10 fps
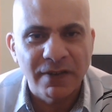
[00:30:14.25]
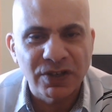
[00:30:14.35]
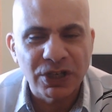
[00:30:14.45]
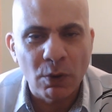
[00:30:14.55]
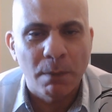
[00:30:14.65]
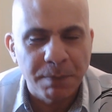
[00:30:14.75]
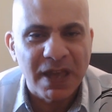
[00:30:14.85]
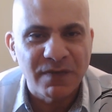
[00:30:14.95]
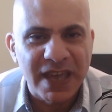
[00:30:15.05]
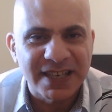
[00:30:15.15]
of Steel and
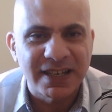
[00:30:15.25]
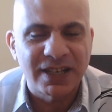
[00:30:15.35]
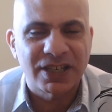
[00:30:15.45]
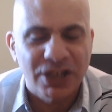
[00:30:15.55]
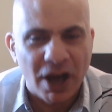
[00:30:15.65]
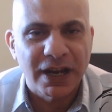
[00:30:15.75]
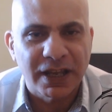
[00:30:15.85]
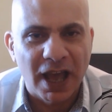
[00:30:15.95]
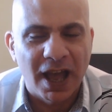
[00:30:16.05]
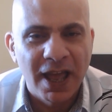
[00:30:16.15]
BVS and the Snyder
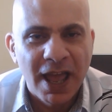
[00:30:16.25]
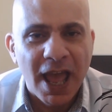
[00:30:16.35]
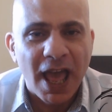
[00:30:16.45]
Cut,